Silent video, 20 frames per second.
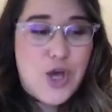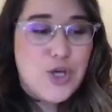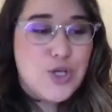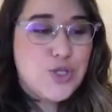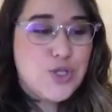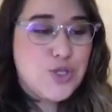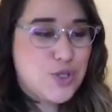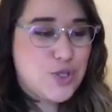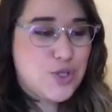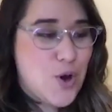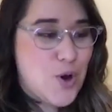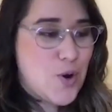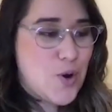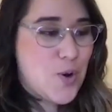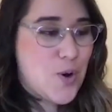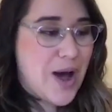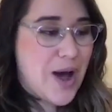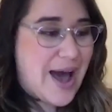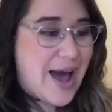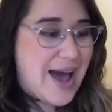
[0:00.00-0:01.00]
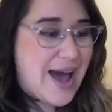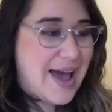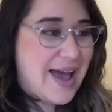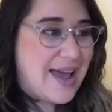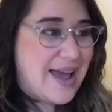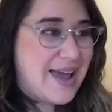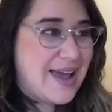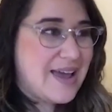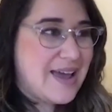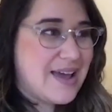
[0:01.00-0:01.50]
So
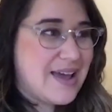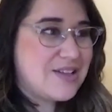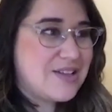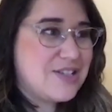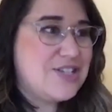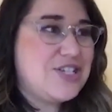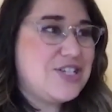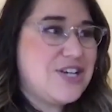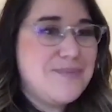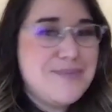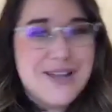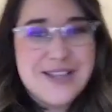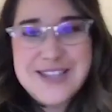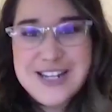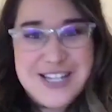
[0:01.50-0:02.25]
I jumped at